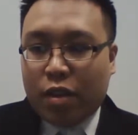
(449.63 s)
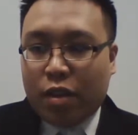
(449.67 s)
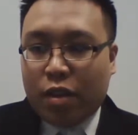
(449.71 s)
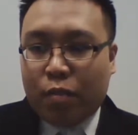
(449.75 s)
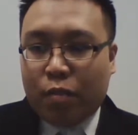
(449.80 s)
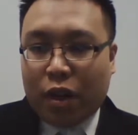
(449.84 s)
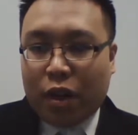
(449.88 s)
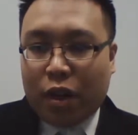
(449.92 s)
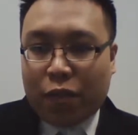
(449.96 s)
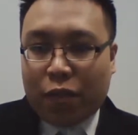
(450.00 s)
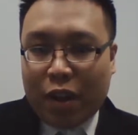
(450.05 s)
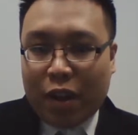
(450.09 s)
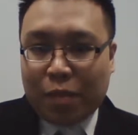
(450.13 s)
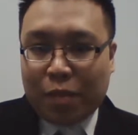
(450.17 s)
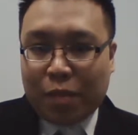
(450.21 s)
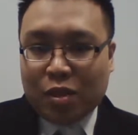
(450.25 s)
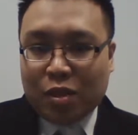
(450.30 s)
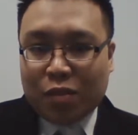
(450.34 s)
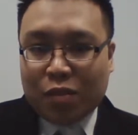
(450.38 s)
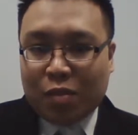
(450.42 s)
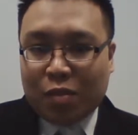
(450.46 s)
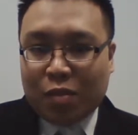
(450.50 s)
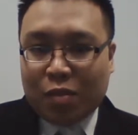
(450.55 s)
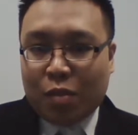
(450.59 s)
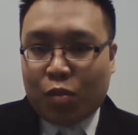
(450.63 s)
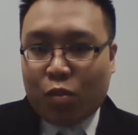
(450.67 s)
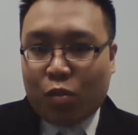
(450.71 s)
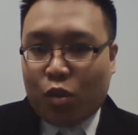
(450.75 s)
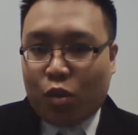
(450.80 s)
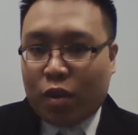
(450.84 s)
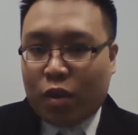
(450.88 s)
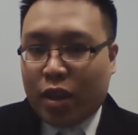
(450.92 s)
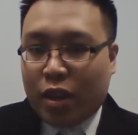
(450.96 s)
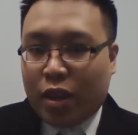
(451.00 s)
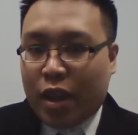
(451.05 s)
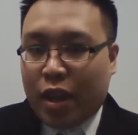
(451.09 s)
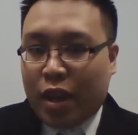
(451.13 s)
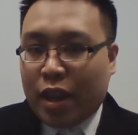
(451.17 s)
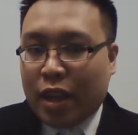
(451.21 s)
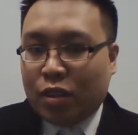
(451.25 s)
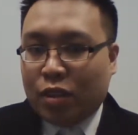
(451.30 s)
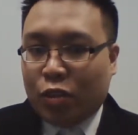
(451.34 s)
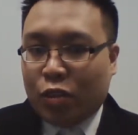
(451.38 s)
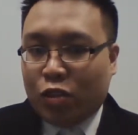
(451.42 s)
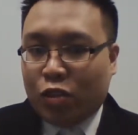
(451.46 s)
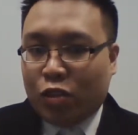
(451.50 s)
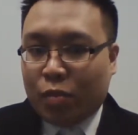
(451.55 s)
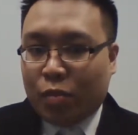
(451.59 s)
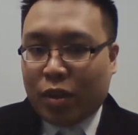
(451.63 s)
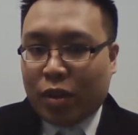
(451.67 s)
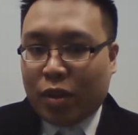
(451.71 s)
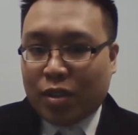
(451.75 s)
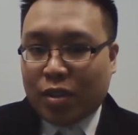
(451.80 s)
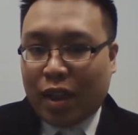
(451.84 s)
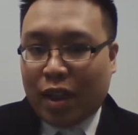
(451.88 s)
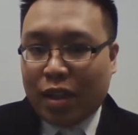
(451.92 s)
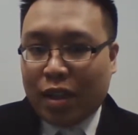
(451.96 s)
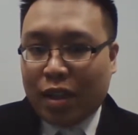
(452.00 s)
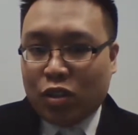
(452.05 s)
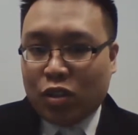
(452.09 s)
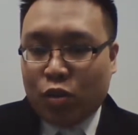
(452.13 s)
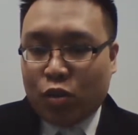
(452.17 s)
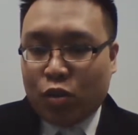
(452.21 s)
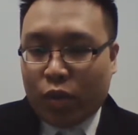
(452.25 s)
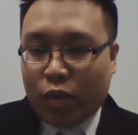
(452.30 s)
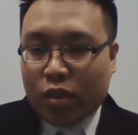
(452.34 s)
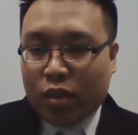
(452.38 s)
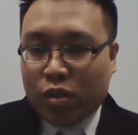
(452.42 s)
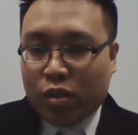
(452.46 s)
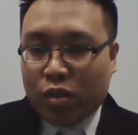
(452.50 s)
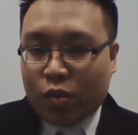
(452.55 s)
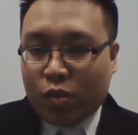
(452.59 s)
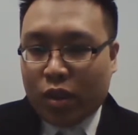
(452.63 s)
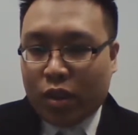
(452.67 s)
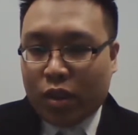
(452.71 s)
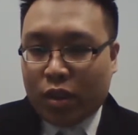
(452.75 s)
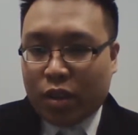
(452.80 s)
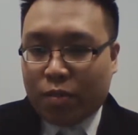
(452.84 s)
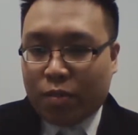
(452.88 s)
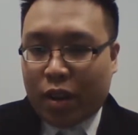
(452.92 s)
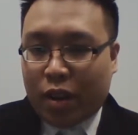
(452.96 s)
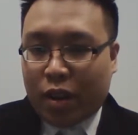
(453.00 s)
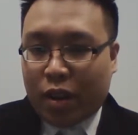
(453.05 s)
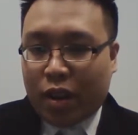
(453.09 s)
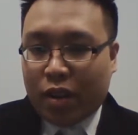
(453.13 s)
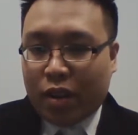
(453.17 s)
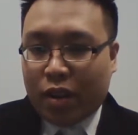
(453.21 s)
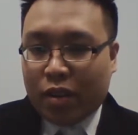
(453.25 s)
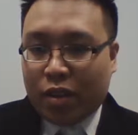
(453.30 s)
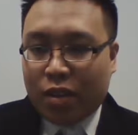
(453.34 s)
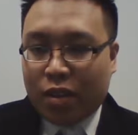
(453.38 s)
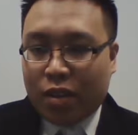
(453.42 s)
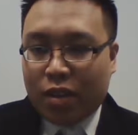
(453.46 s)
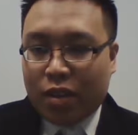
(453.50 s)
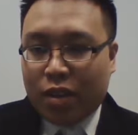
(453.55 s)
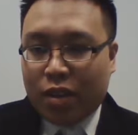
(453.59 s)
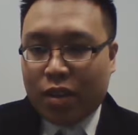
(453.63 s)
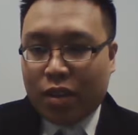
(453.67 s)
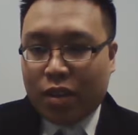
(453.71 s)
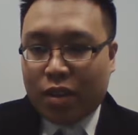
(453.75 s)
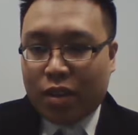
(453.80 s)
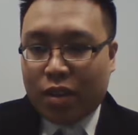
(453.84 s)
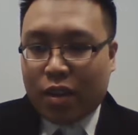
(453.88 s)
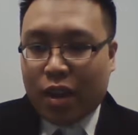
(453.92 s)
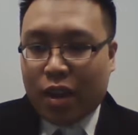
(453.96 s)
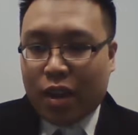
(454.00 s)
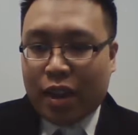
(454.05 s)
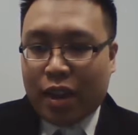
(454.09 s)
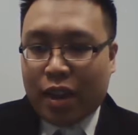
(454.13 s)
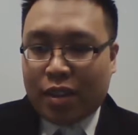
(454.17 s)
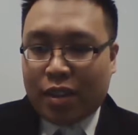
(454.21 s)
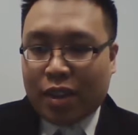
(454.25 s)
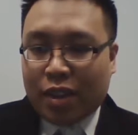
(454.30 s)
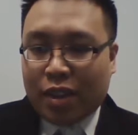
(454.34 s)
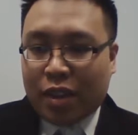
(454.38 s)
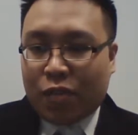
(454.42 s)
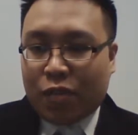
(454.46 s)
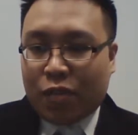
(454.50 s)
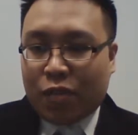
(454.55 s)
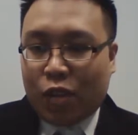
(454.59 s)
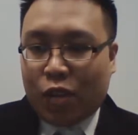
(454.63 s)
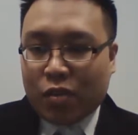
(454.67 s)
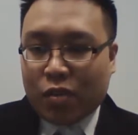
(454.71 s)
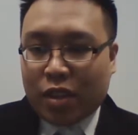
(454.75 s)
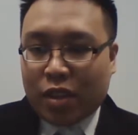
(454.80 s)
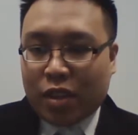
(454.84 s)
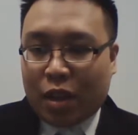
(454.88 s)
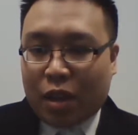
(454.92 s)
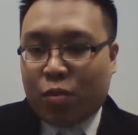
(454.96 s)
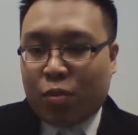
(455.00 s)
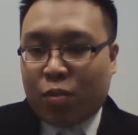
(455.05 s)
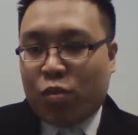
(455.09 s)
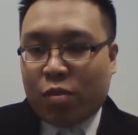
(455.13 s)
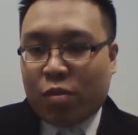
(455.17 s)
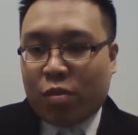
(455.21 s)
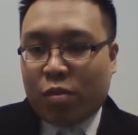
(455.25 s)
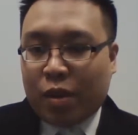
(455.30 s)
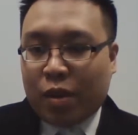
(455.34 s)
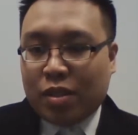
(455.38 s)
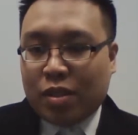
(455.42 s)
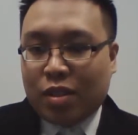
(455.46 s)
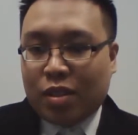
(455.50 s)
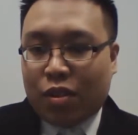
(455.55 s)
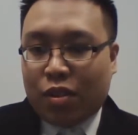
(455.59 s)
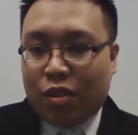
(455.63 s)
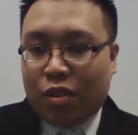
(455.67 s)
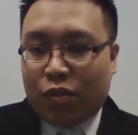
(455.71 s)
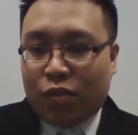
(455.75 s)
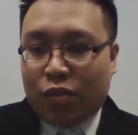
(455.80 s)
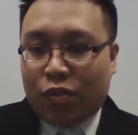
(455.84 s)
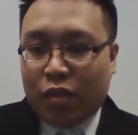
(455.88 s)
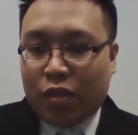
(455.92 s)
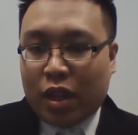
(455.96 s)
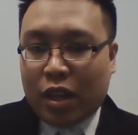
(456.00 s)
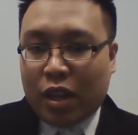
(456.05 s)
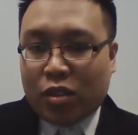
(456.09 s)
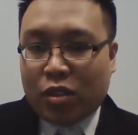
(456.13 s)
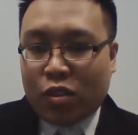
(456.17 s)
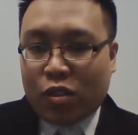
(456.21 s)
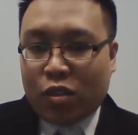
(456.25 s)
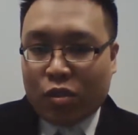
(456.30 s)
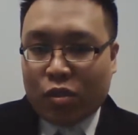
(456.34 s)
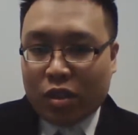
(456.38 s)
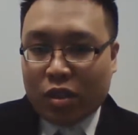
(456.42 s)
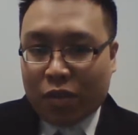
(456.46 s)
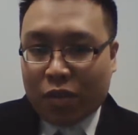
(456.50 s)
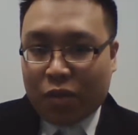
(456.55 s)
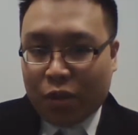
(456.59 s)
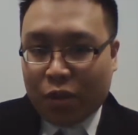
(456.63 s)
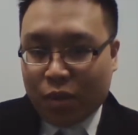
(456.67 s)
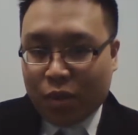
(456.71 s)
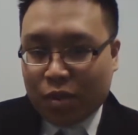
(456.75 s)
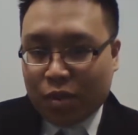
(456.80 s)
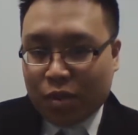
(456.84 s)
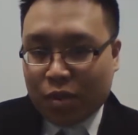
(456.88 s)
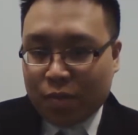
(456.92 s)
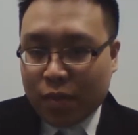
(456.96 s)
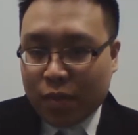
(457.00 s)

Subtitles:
But I find myself to be more internal, because I enjoy doing my anything that involves like improving myself internally, of course.